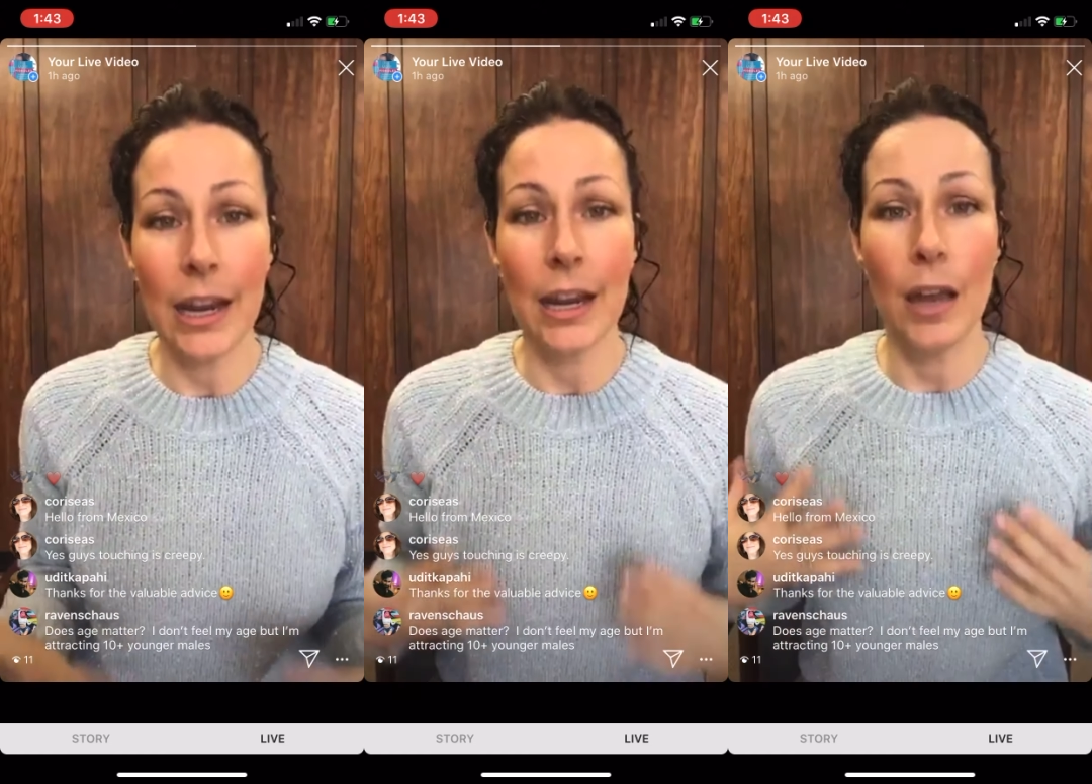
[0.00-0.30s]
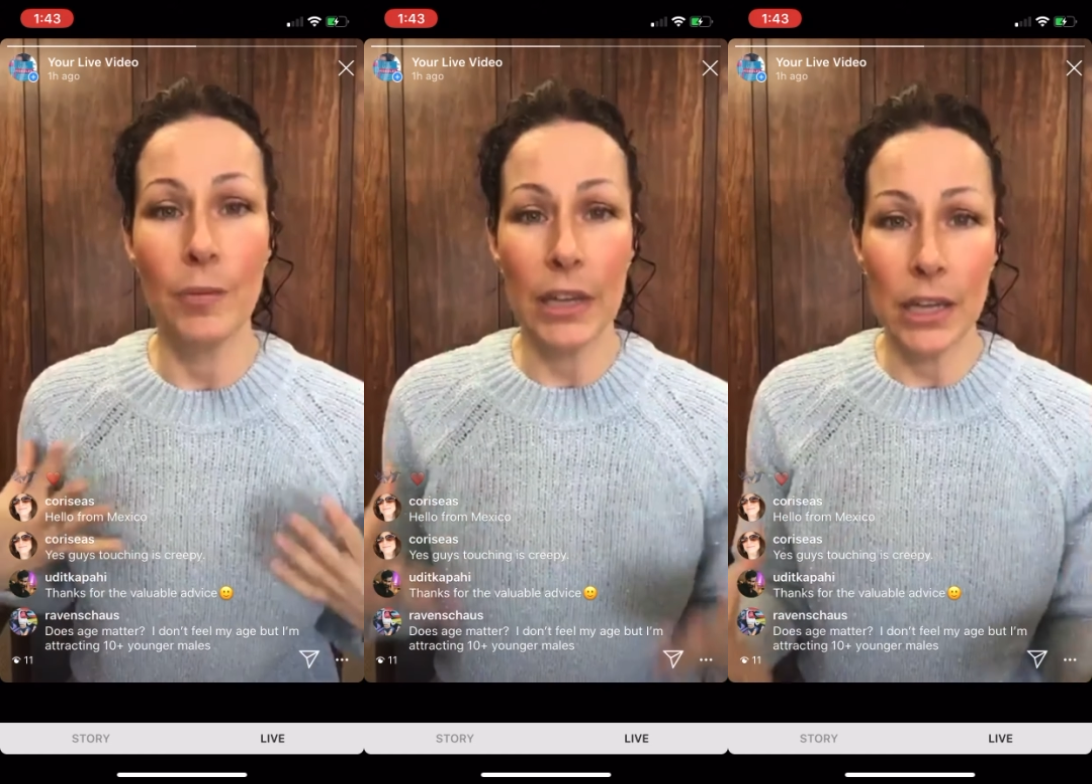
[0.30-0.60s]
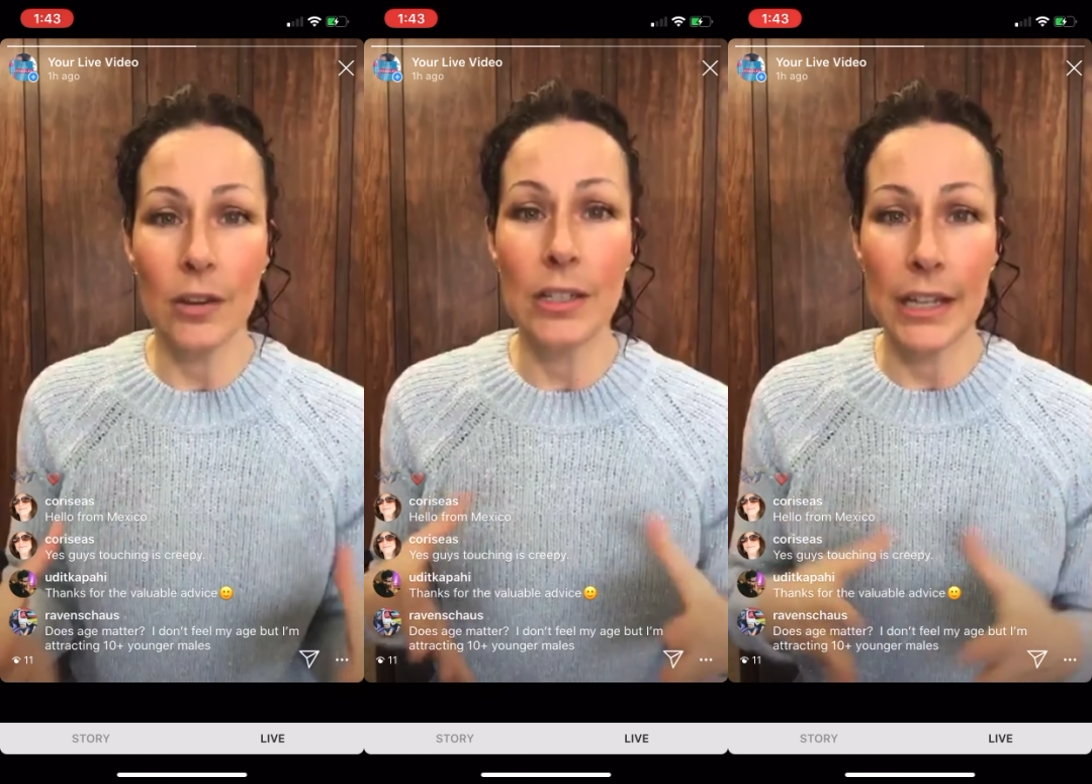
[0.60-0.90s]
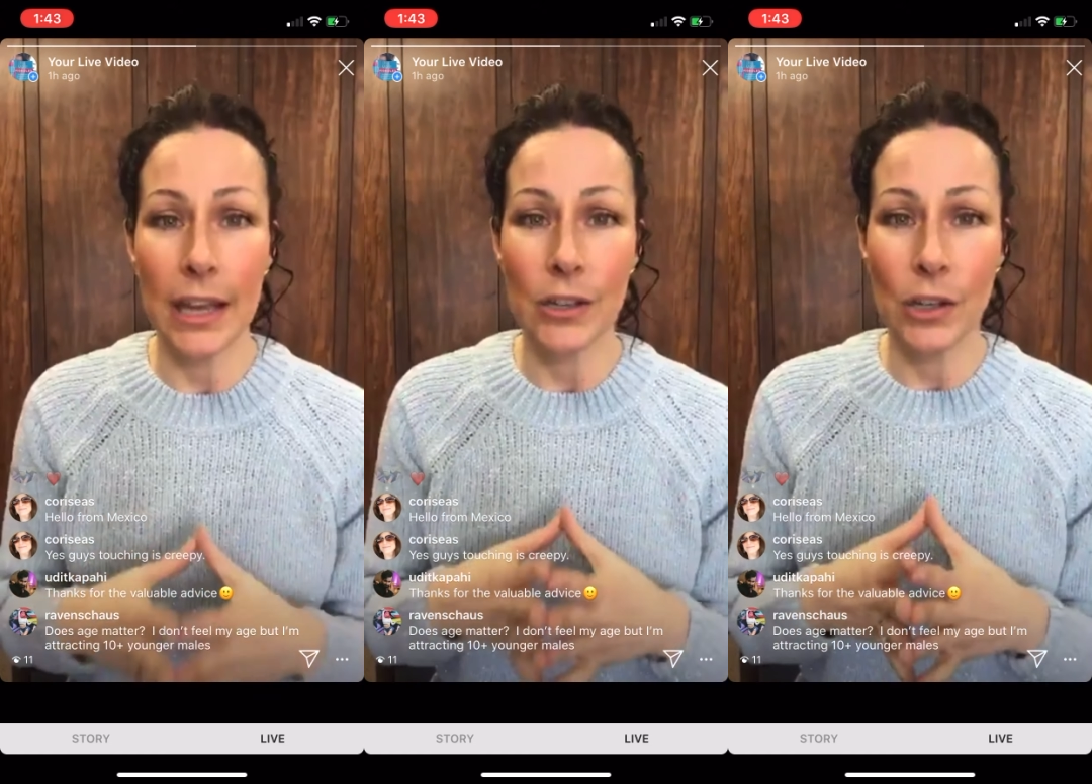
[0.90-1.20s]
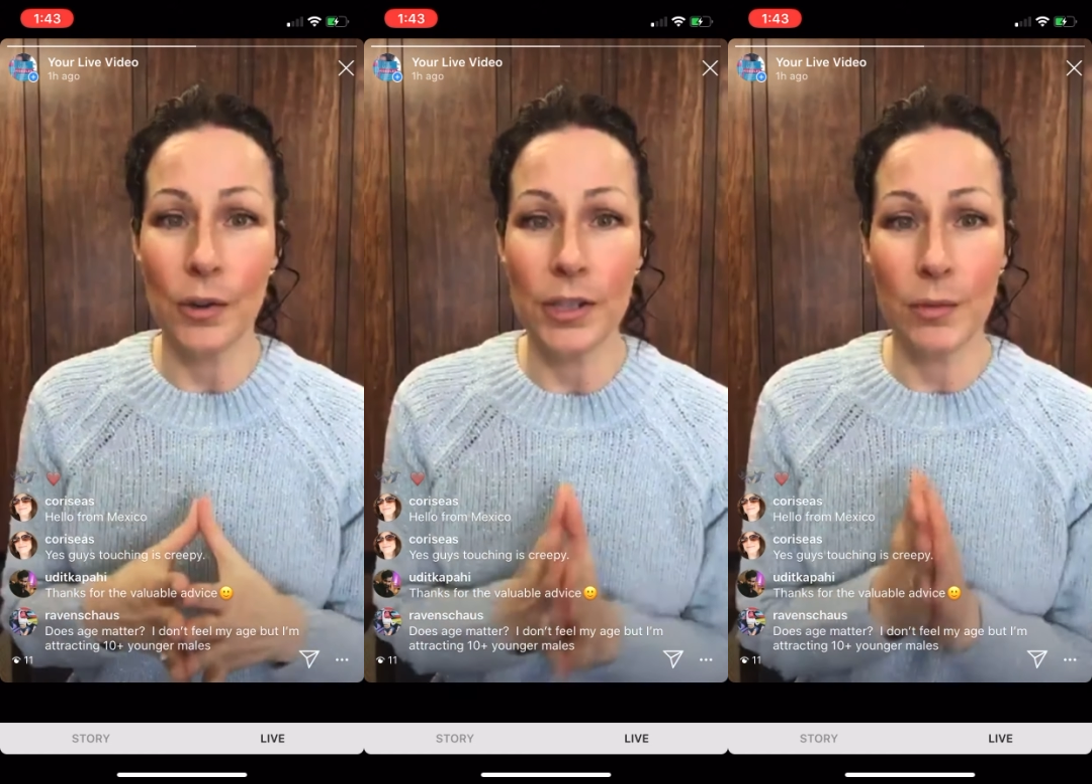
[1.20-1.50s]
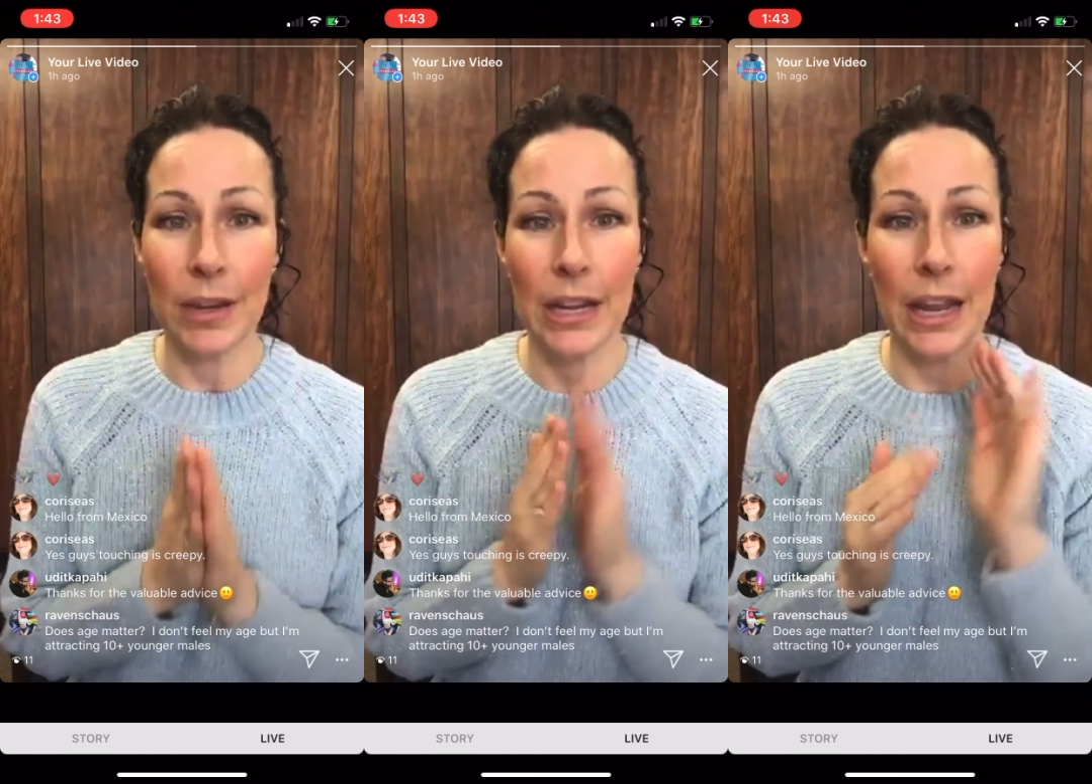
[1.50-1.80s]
I'm here to get to know somebody.